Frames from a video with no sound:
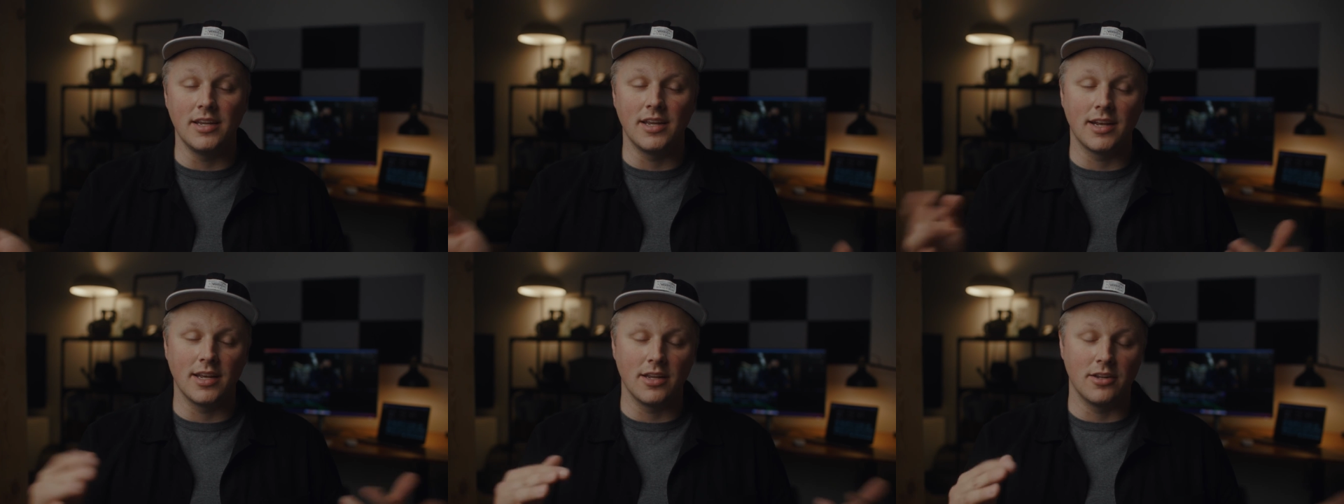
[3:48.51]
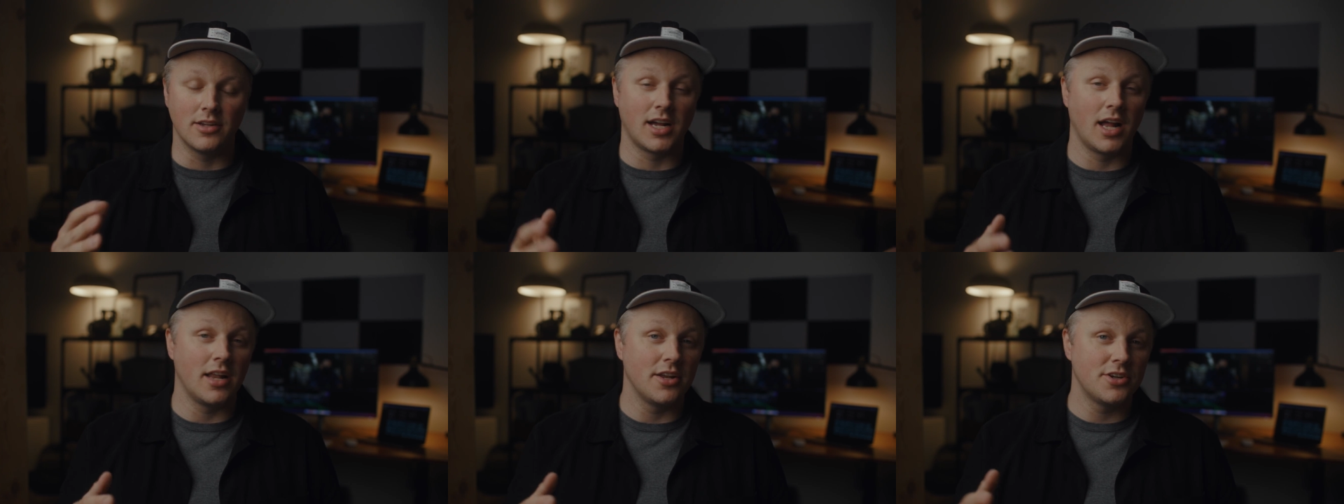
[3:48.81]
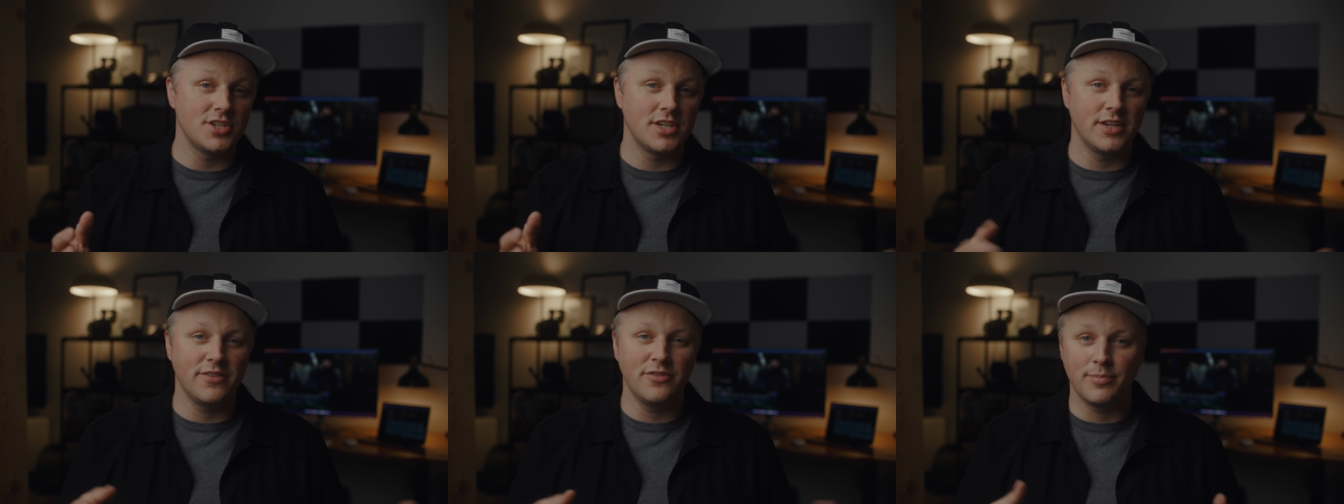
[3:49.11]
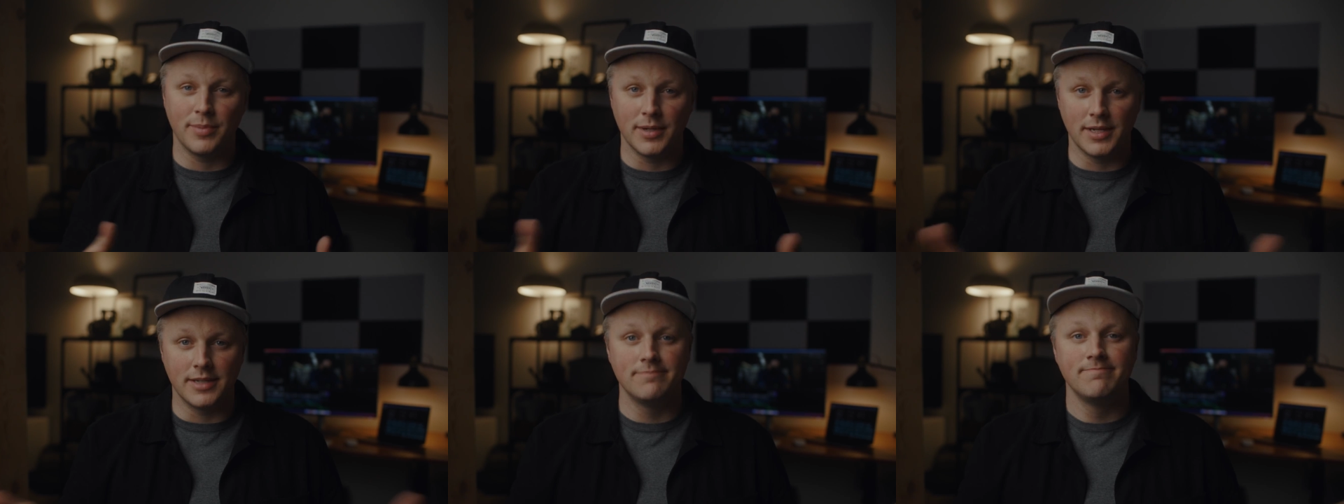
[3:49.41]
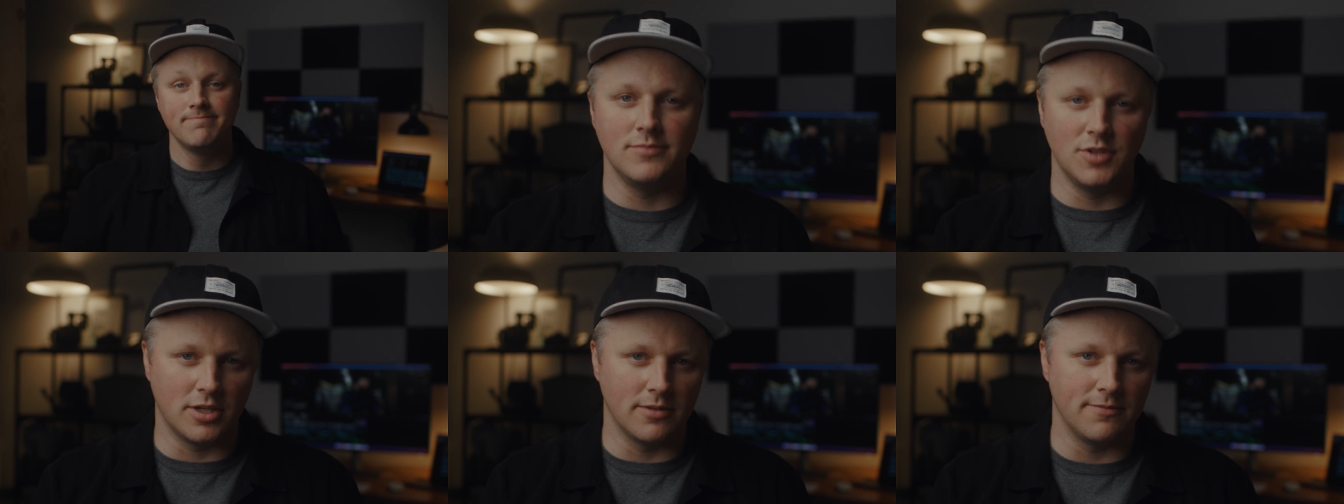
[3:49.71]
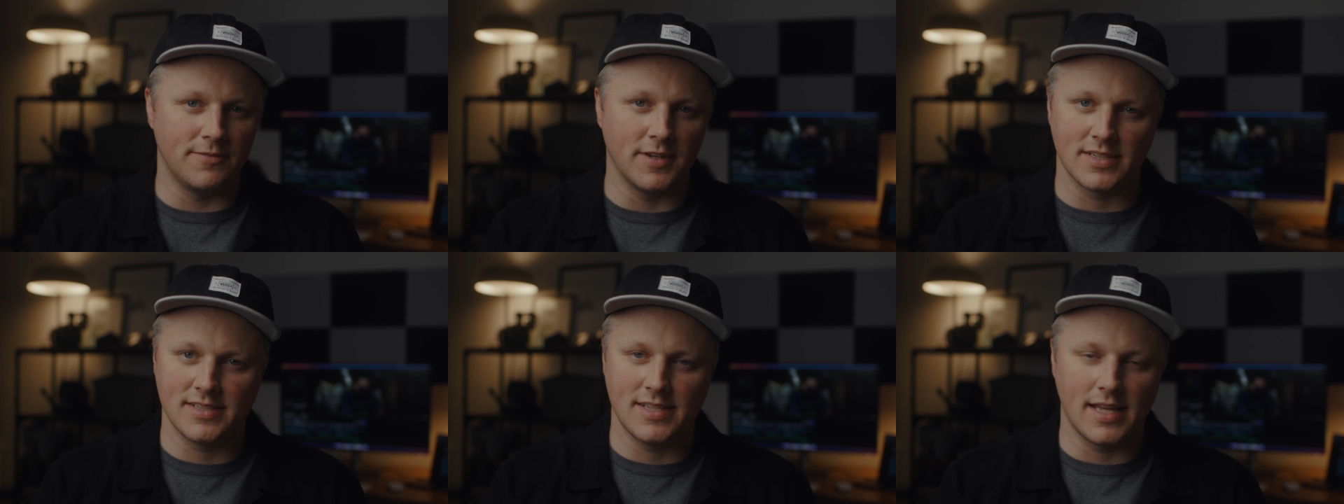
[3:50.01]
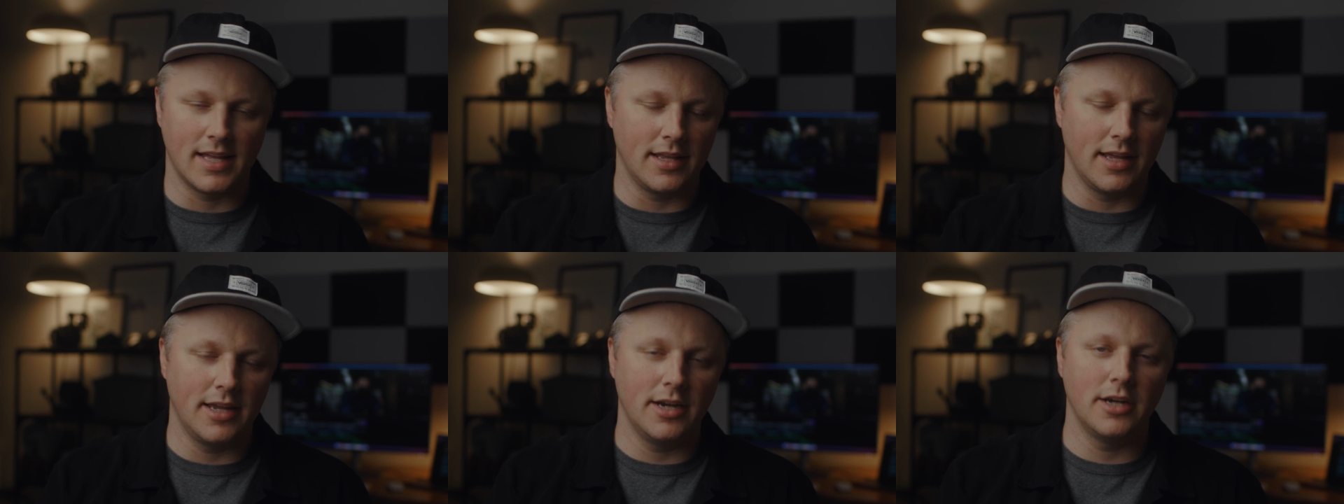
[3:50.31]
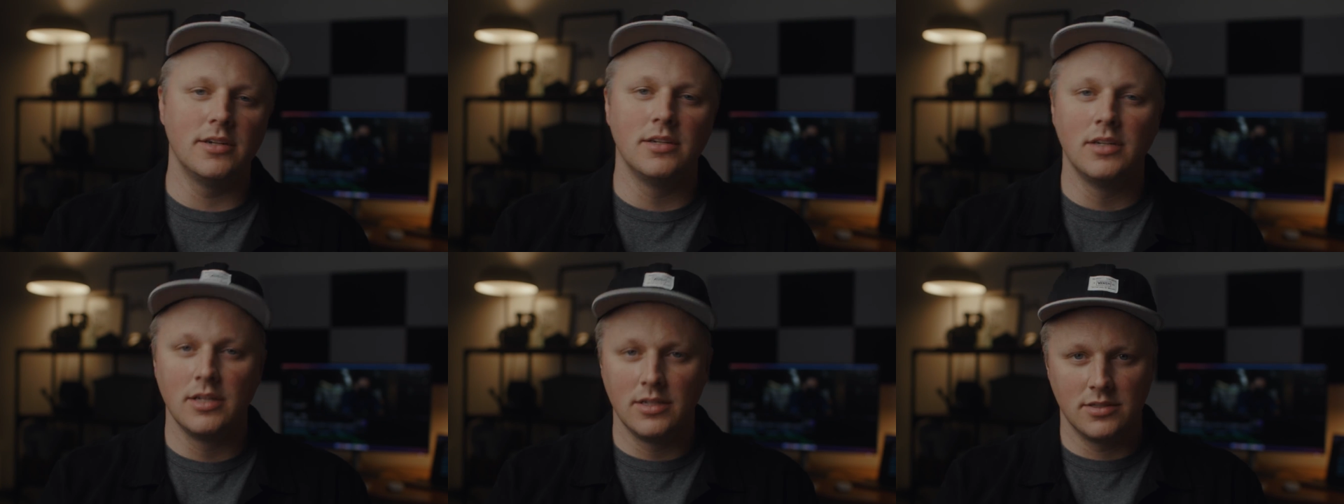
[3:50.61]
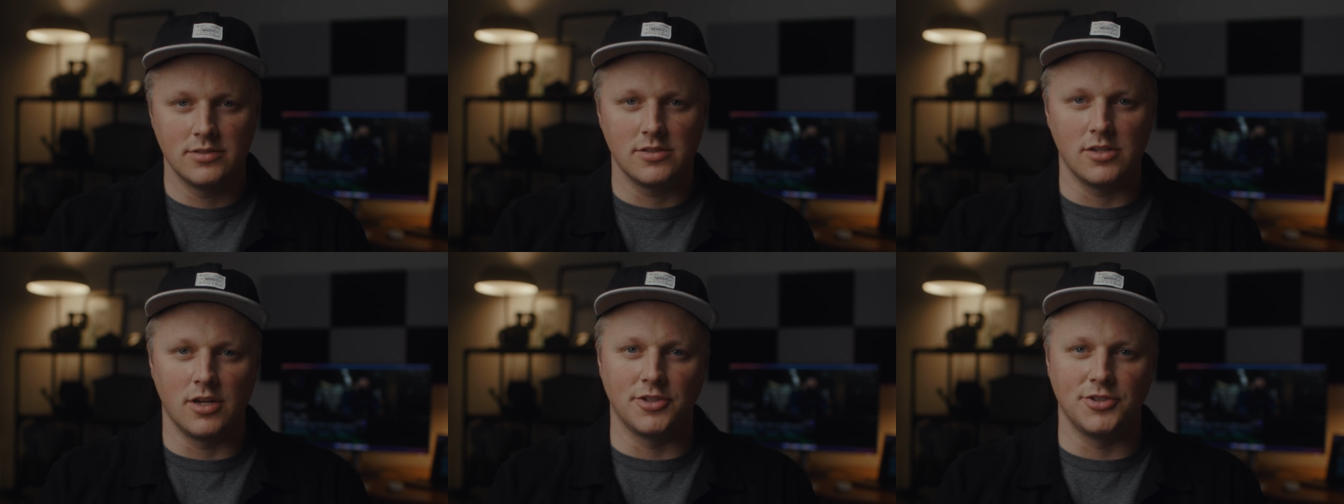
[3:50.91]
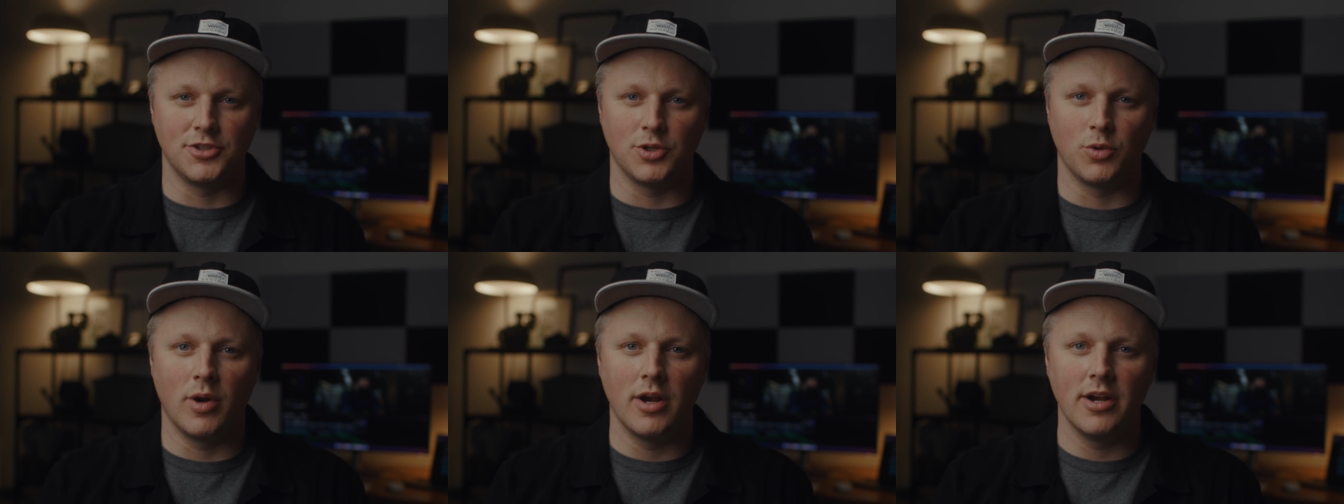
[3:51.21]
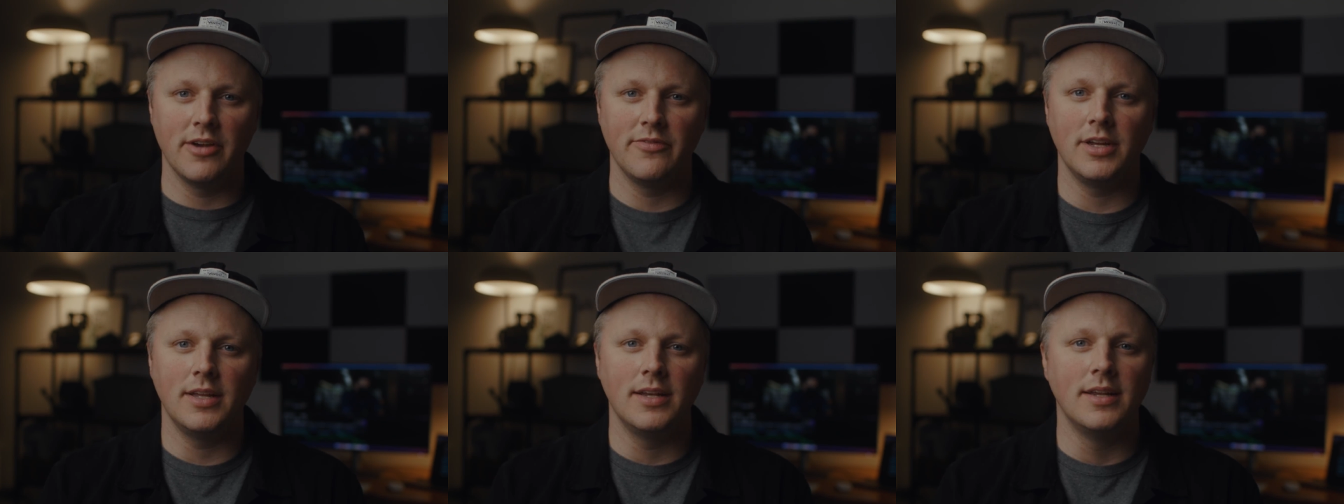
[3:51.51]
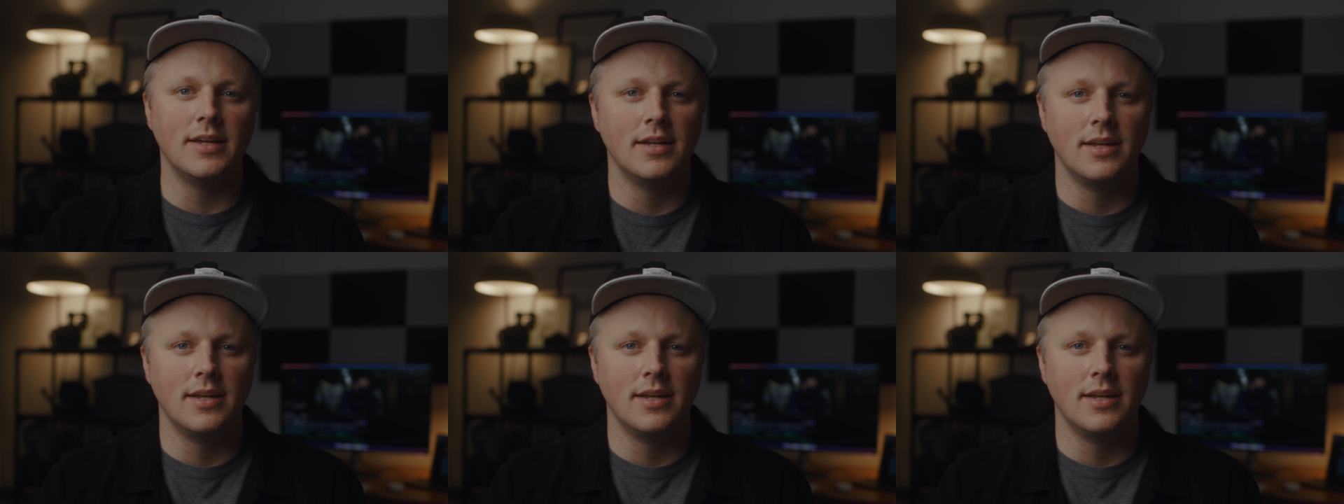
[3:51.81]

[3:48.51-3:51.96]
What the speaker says: You get a little color shift, but you can fix that later as long as you're aware of it.